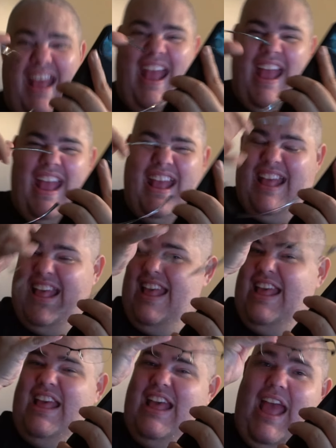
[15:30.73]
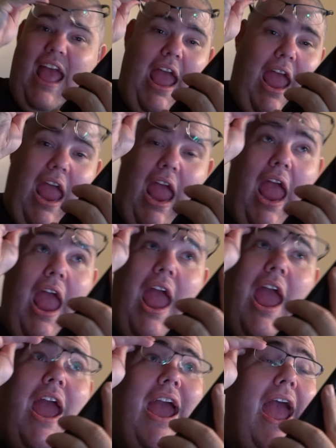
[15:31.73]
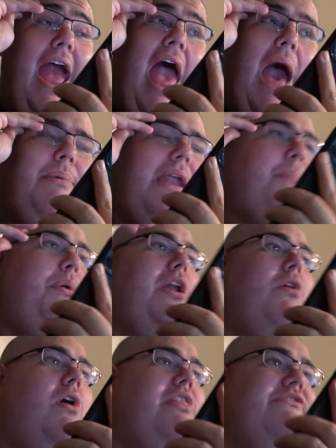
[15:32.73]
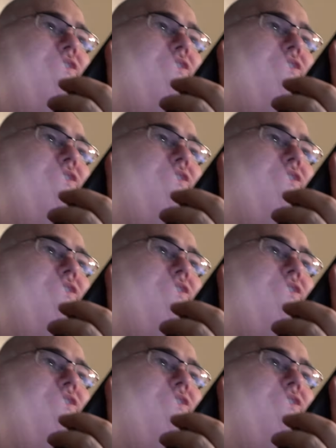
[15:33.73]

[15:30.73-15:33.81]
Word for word: No, uh-uh. Nope. How about I put her on the